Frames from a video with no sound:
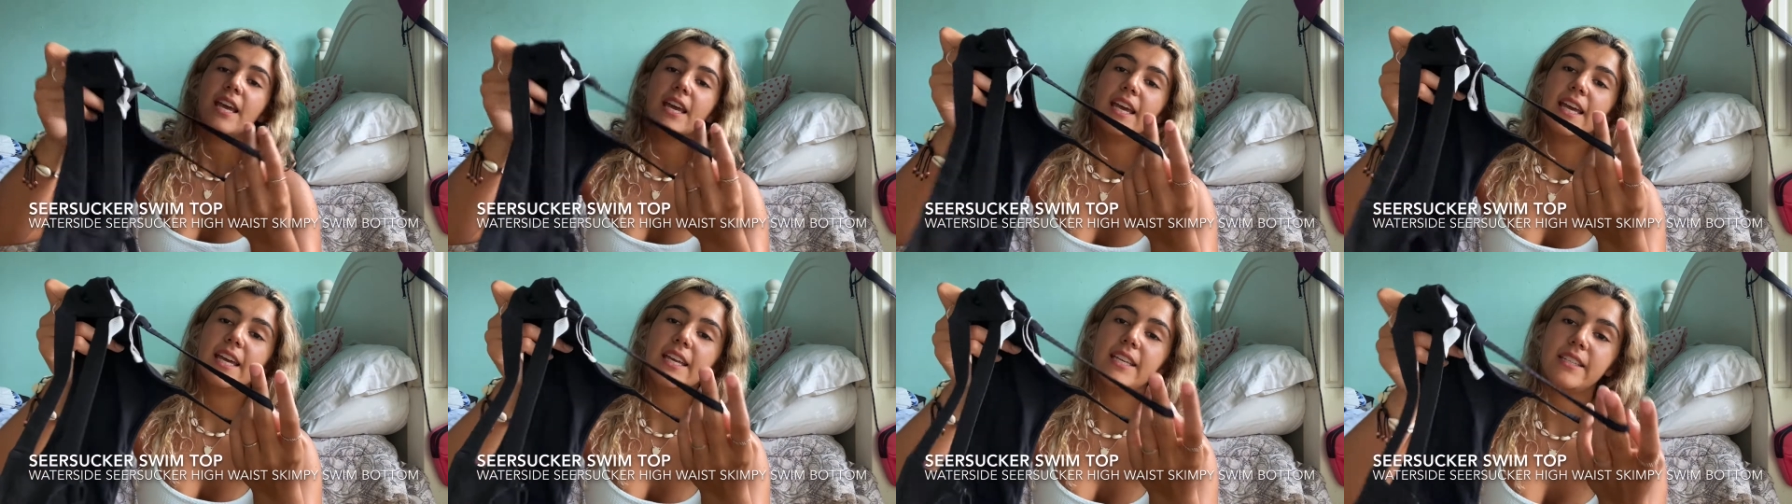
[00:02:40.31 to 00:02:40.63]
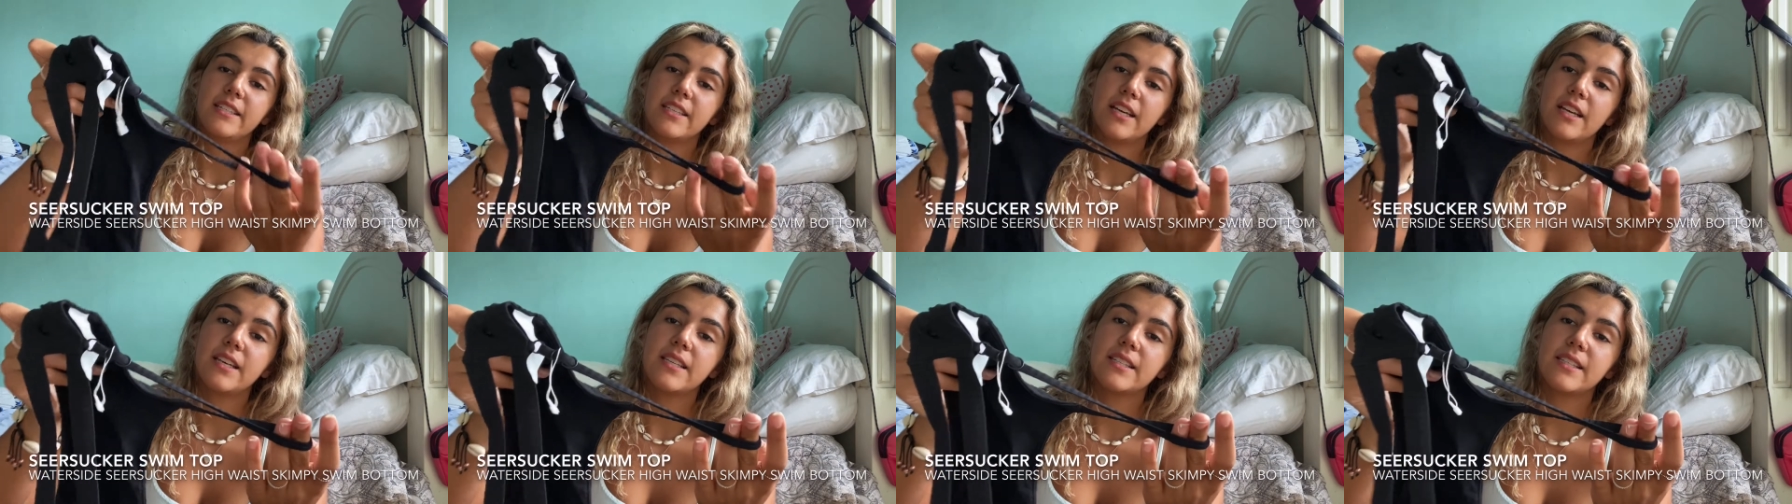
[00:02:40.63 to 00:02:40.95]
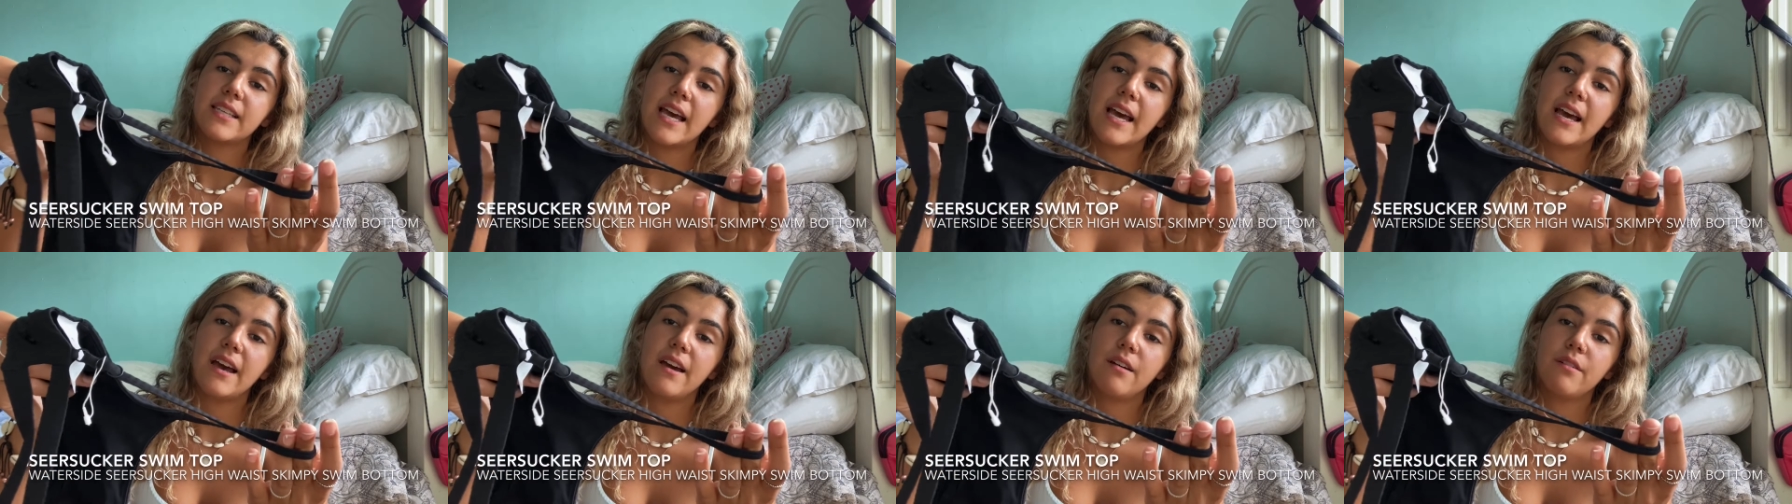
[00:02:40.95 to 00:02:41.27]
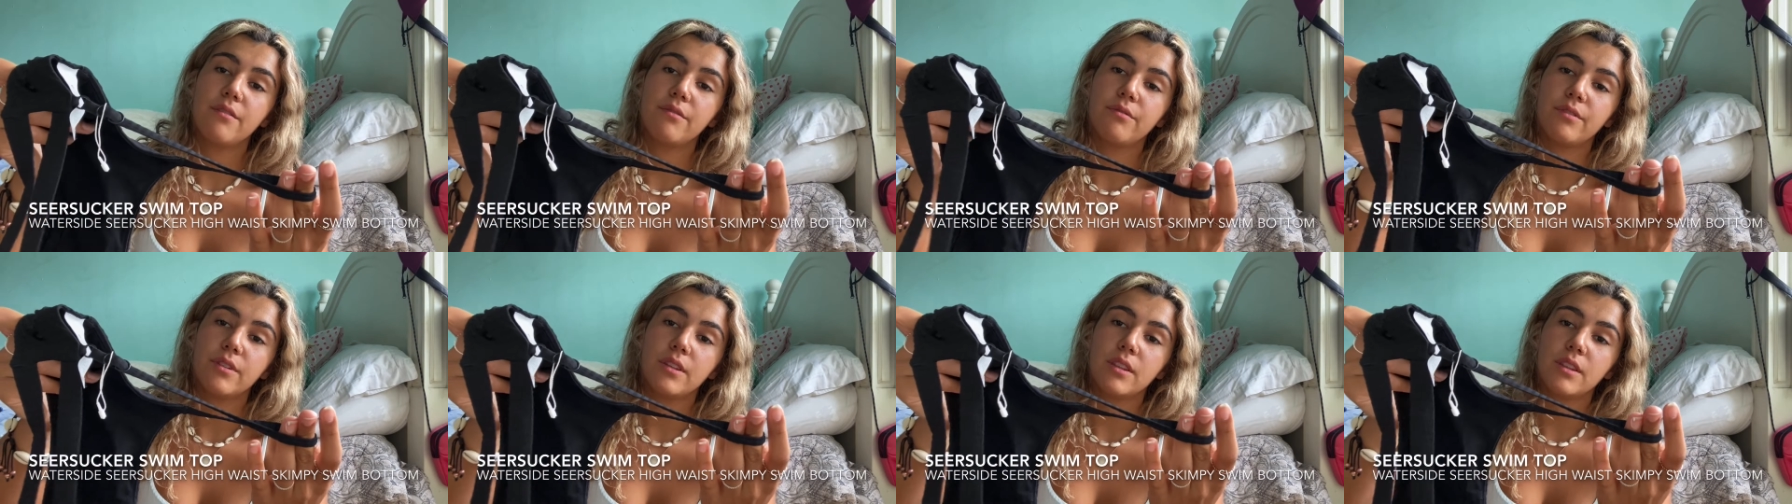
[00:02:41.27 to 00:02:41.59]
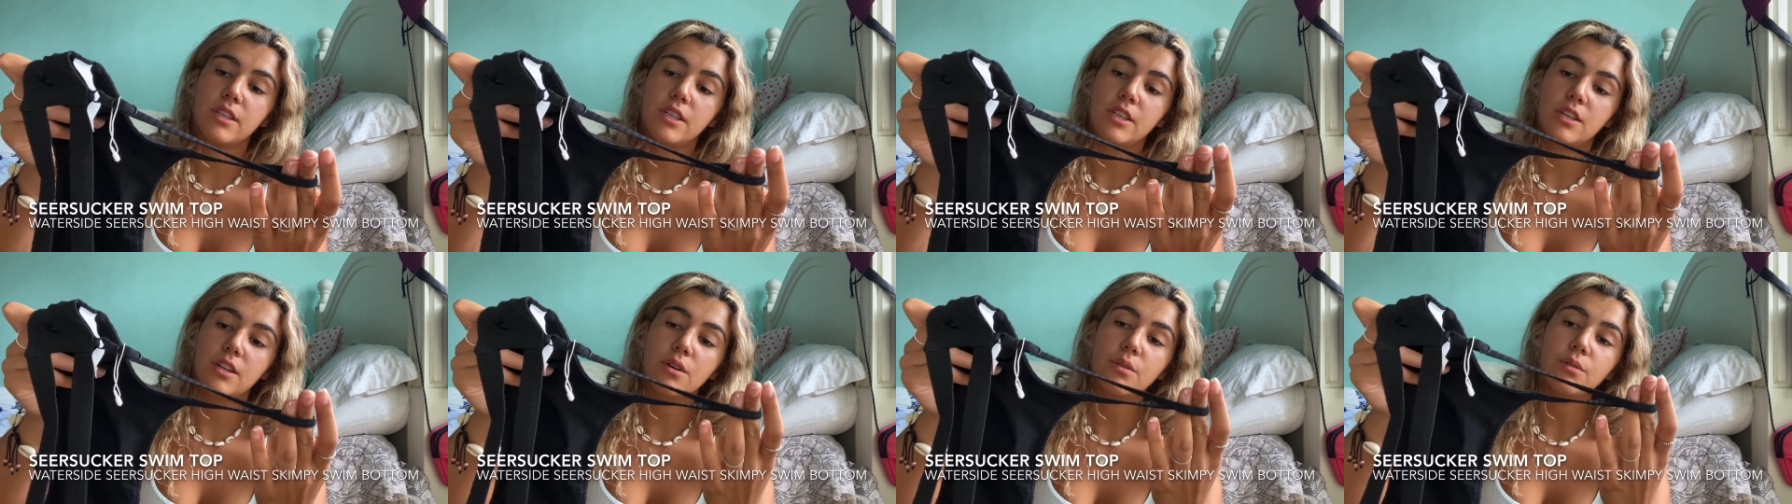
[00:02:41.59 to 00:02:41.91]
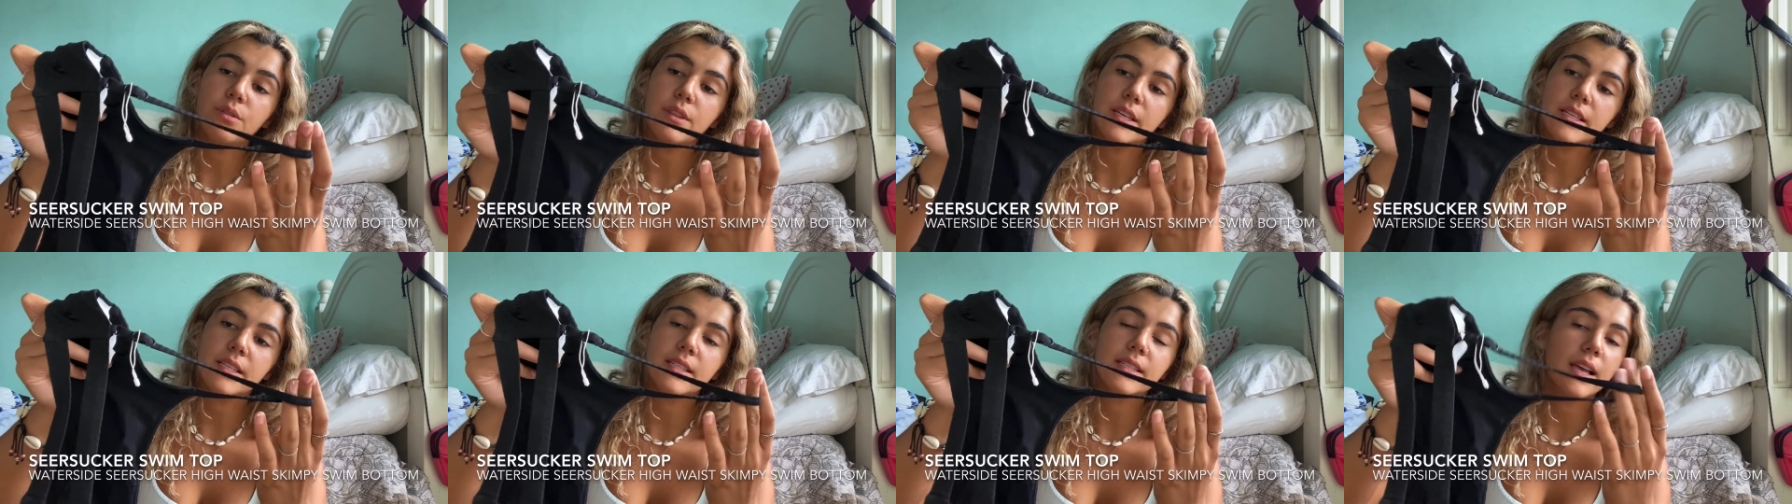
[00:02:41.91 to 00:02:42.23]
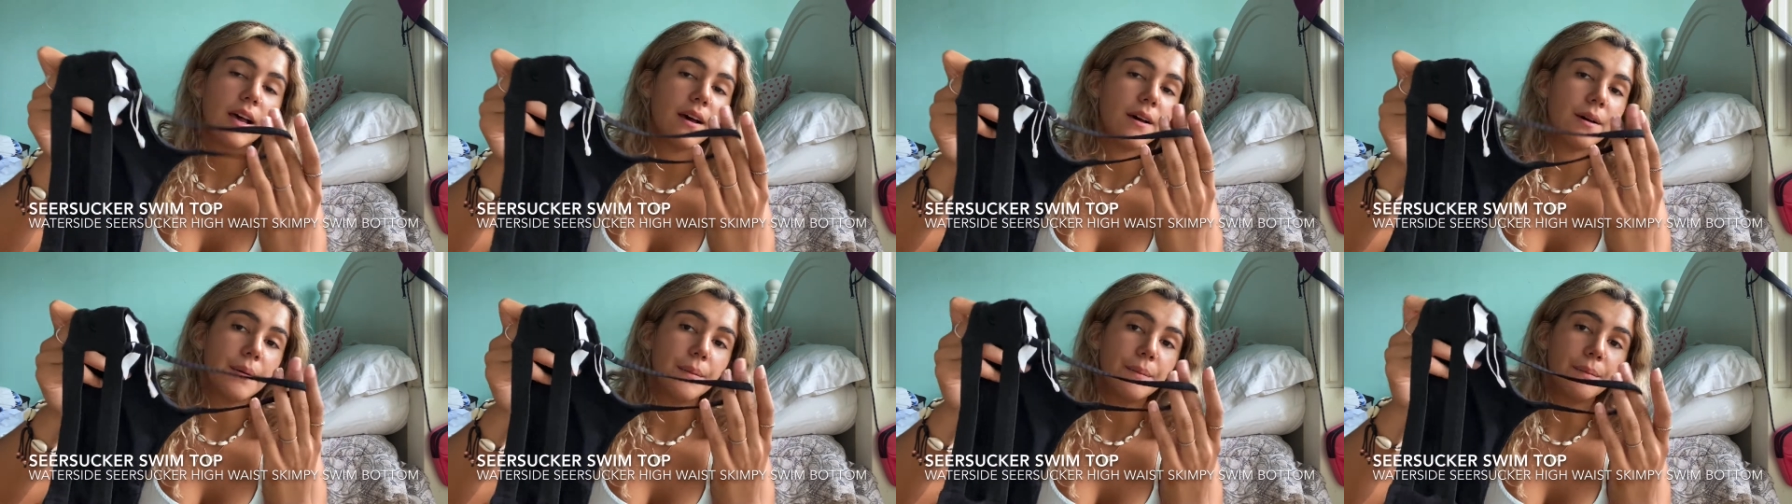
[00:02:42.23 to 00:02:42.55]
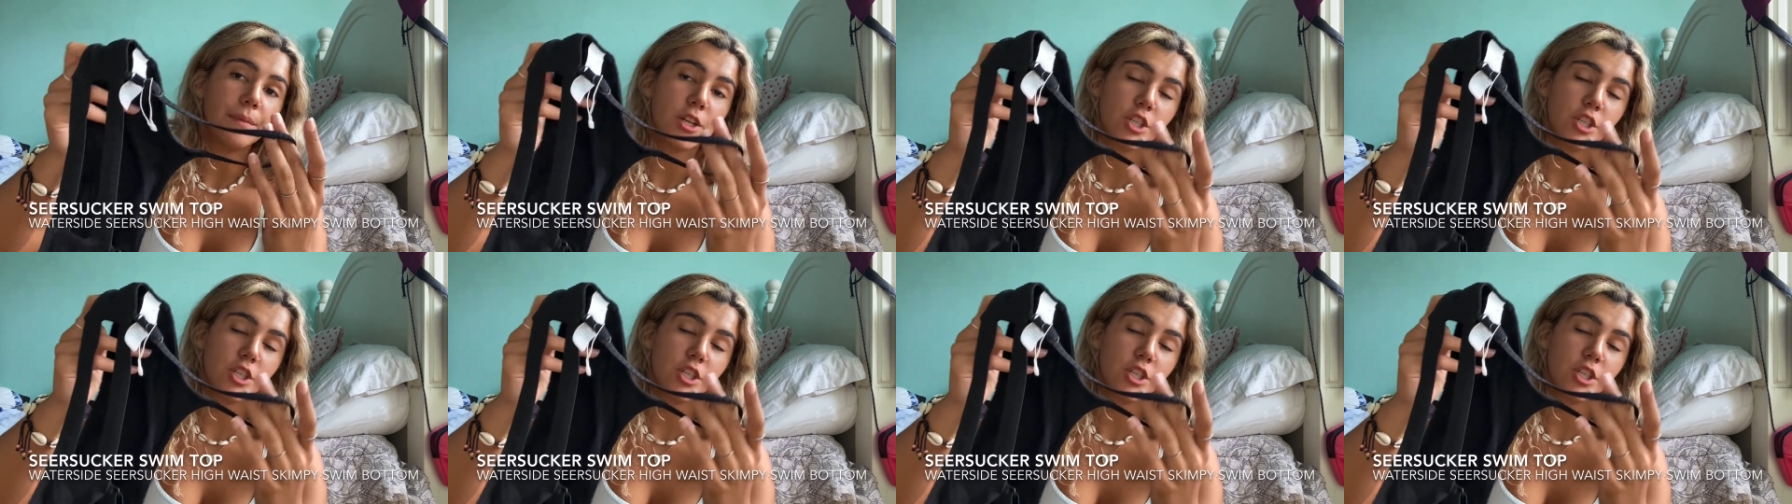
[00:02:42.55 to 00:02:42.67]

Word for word: It does have, you know, this um,